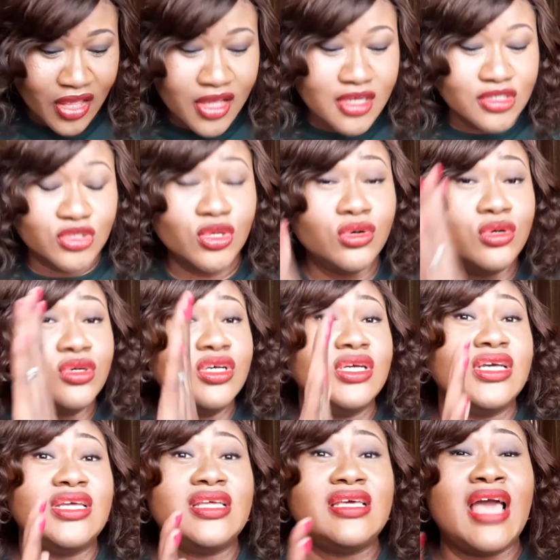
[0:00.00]
So
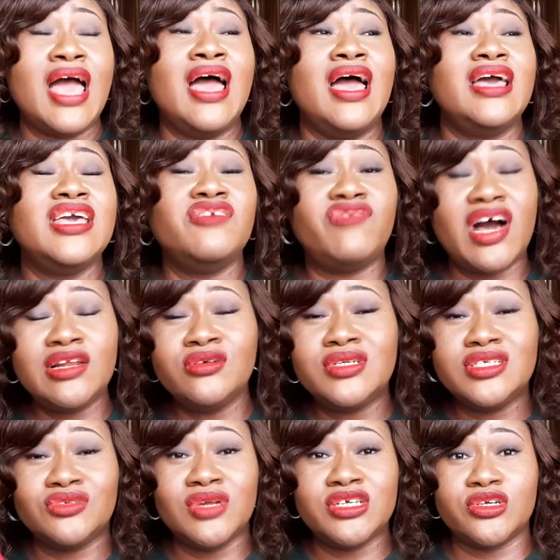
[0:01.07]
he valued
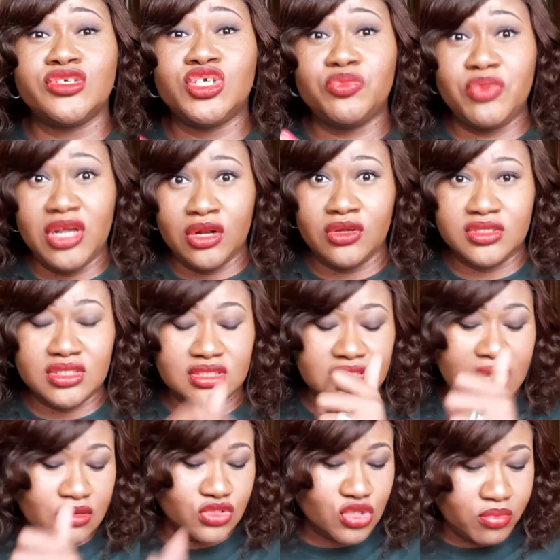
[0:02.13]
his relationship a lot.
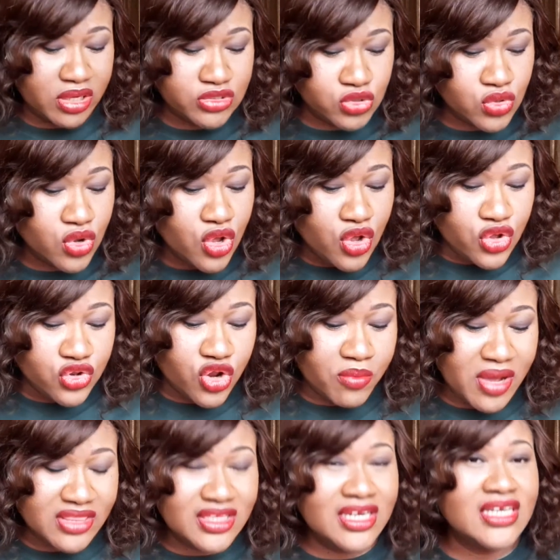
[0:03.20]
That was number 2.
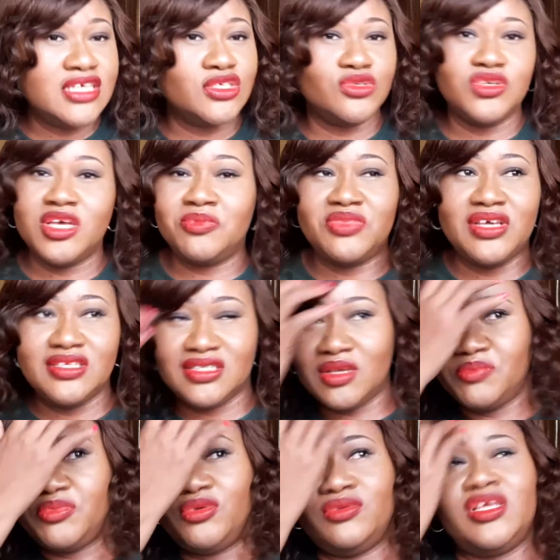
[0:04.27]
Number 3 is to keep things
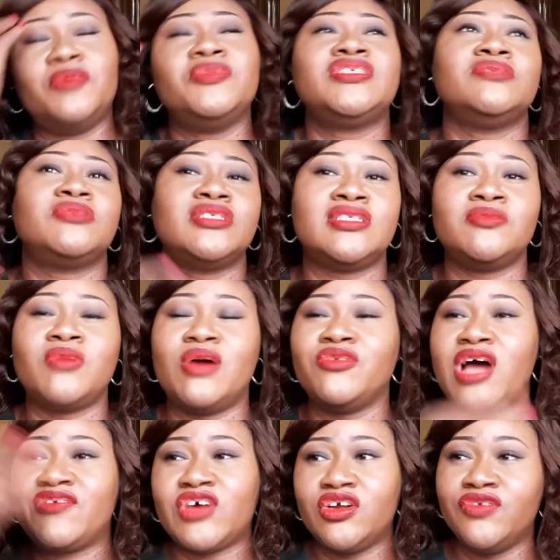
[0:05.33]
simple. Keeping things simple,
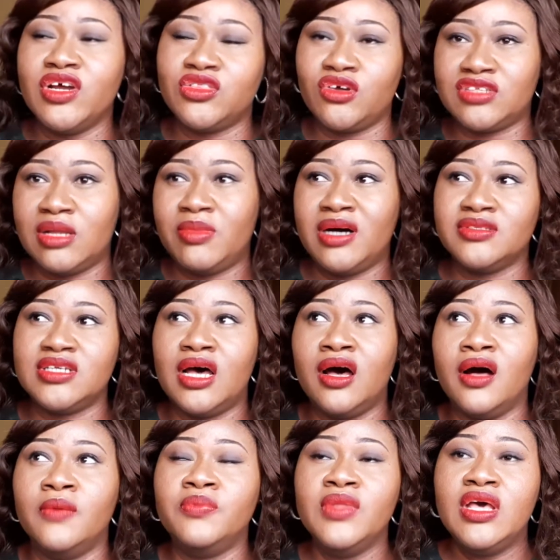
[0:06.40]
I've kind of already talked about.
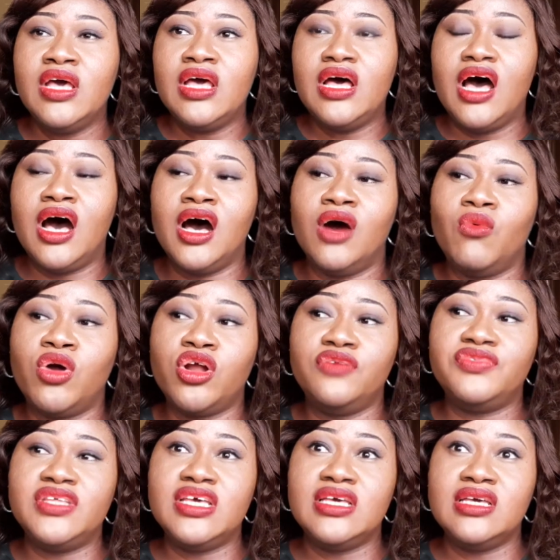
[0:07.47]
One
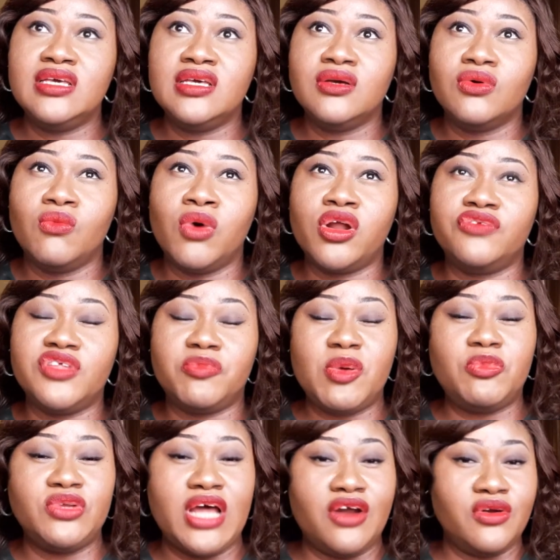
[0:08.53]
of the
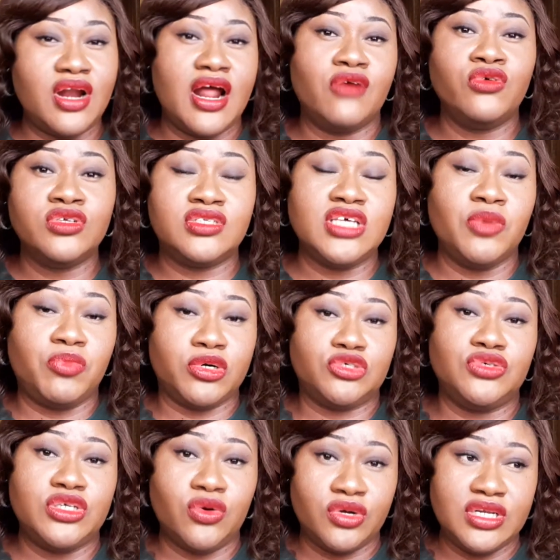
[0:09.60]
people that wrote a
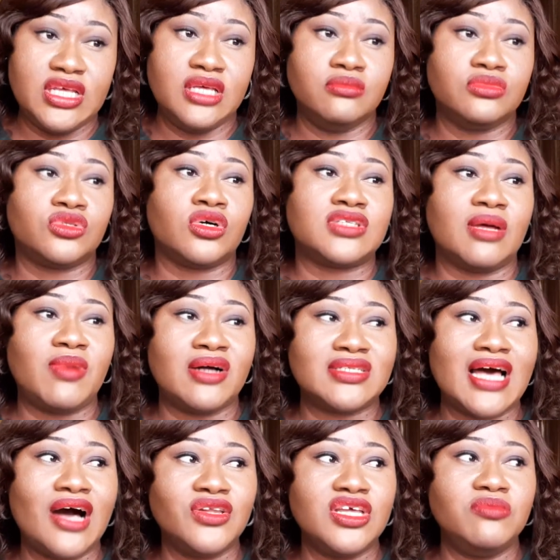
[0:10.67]
portrait on him talked about
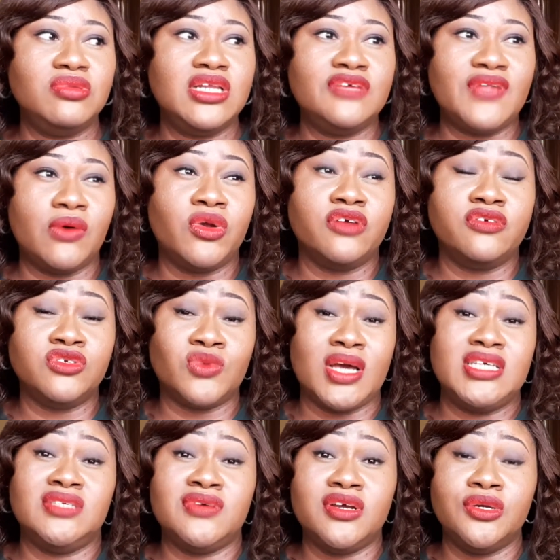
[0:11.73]
how they believe that one of the reasons why
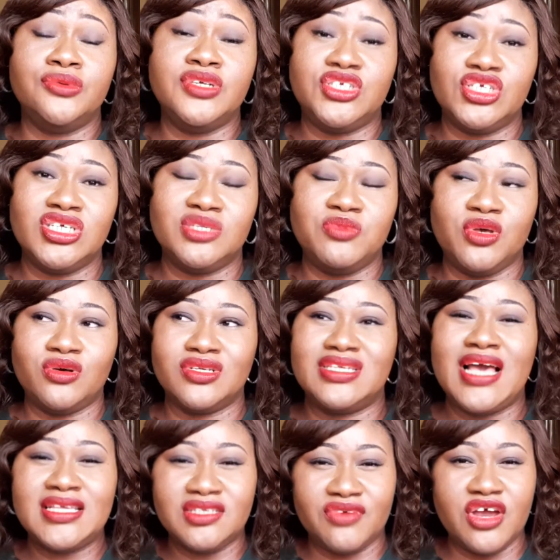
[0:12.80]
he's very rich is because he
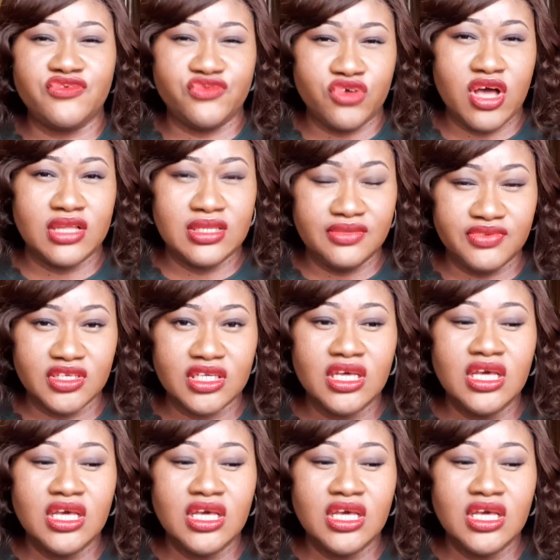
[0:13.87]
has a very frugal living.